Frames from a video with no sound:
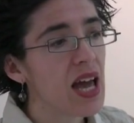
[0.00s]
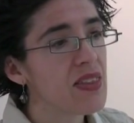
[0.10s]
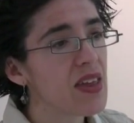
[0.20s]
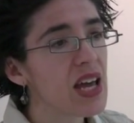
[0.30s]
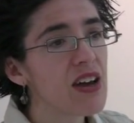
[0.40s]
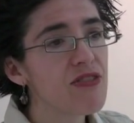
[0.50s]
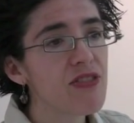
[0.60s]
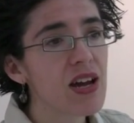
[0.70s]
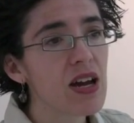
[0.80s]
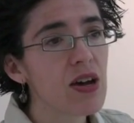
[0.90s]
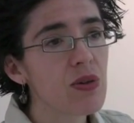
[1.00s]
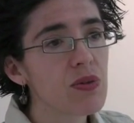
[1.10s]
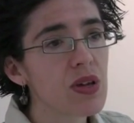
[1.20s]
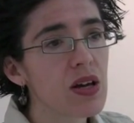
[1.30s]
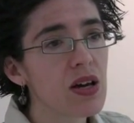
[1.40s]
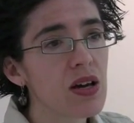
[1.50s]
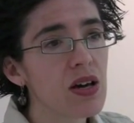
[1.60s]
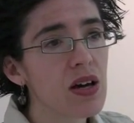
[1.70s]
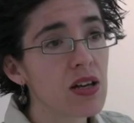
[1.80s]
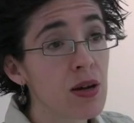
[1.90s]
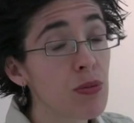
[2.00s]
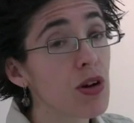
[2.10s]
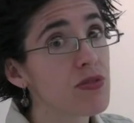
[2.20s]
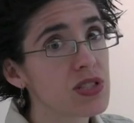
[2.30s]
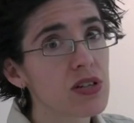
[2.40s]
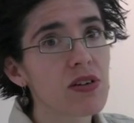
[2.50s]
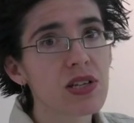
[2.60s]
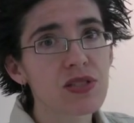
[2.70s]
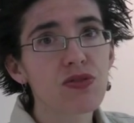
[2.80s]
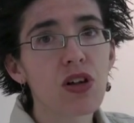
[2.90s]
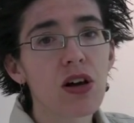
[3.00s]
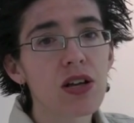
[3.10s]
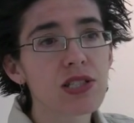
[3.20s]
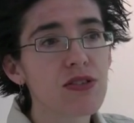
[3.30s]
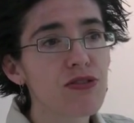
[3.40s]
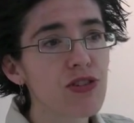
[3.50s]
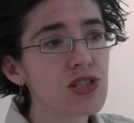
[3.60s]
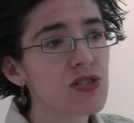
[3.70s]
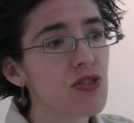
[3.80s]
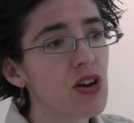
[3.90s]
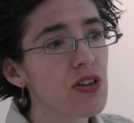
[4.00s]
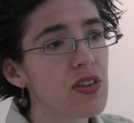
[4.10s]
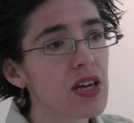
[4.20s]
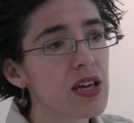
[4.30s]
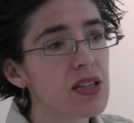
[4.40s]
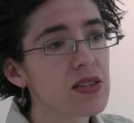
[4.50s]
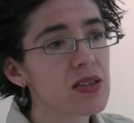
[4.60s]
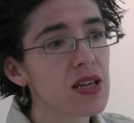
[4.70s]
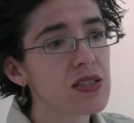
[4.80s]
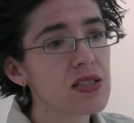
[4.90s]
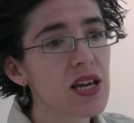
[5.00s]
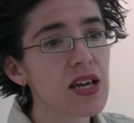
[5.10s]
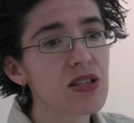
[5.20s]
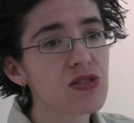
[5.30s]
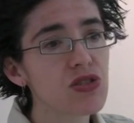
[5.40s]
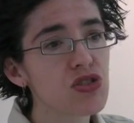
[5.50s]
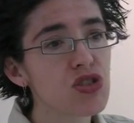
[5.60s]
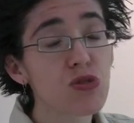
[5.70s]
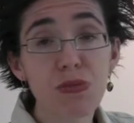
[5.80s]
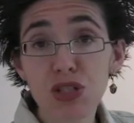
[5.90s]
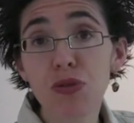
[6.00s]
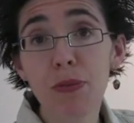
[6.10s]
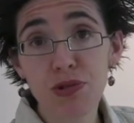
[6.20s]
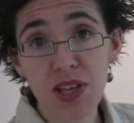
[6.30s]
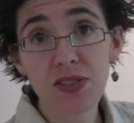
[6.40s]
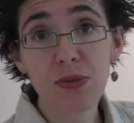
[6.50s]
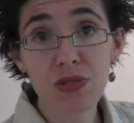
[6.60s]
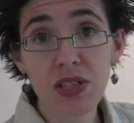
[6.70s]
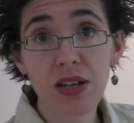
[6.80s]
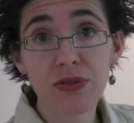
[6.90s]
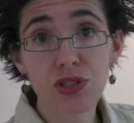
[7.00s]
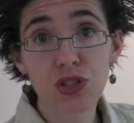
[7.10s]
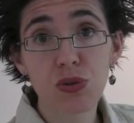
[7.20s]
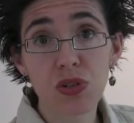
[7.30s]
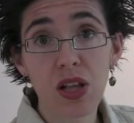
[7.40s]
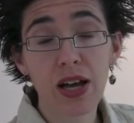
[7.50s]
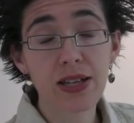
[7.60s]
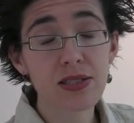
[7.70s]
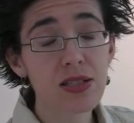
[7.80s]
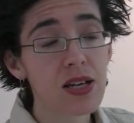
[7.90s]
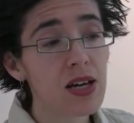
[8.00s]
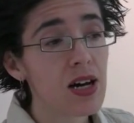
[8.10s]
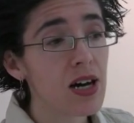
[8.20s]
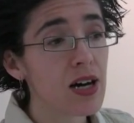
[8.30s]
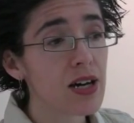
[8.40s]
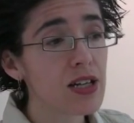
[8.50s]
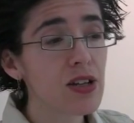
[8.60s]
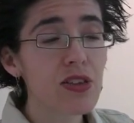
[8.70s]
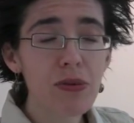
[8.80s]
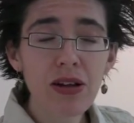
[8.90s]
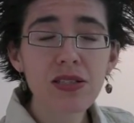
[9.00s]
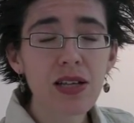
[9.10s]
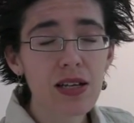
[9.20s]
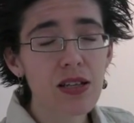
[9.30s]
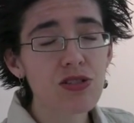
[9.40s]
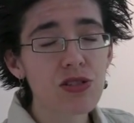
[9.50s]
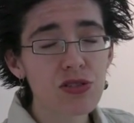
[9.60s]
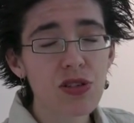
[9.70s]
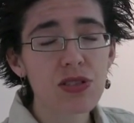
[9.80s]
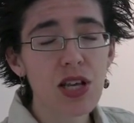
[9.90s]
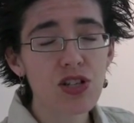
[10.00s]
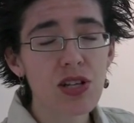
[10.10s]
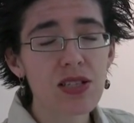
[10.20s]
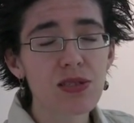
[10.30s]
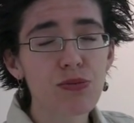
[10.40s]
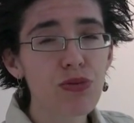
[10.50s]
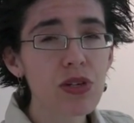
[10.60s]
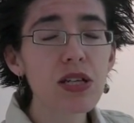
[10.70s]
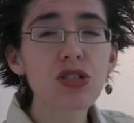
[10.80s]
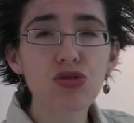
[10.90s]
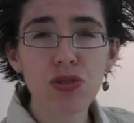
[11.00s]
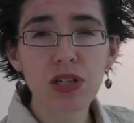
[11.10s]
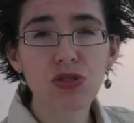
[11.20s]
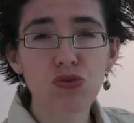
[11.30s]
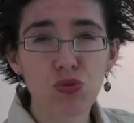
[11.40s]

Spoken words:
and they have found a number of serious flaws. First of all, they tend to misrepresent themselves to clients. You know, the American Psychological Association has some pretty strict